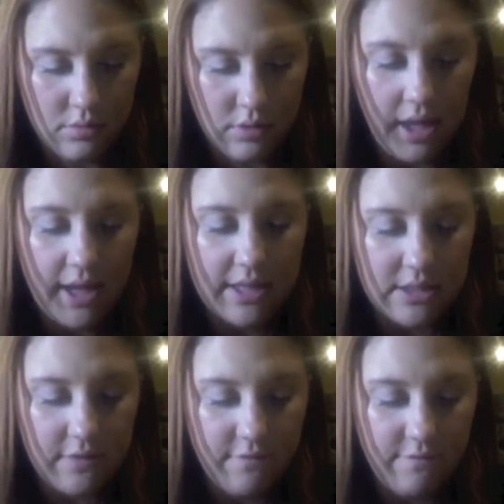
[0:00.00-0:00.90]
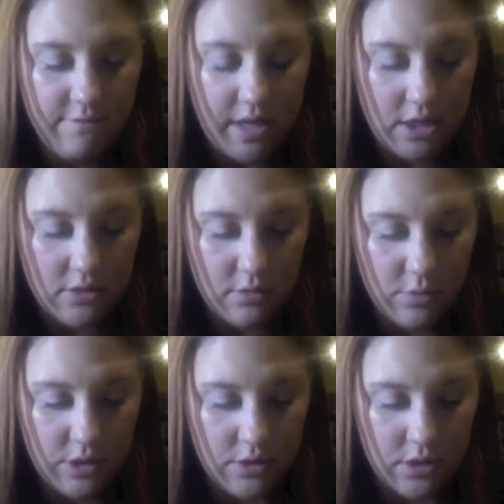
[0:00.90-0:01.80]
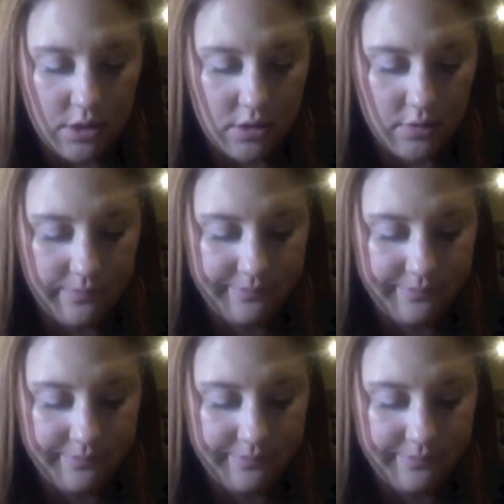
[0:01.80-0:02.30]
Yeah, it's a facial moisturizer.